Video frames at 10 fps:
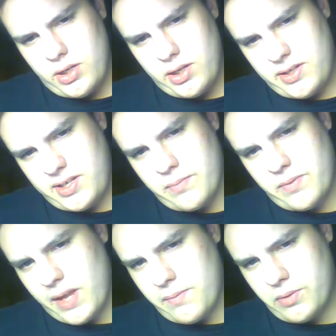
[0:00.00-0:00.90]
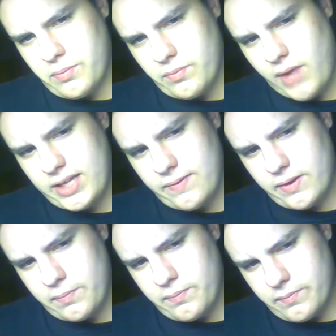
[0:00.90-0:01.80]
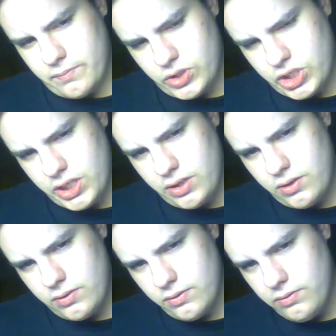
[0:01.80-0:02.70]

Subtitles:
and send them to activate the machine,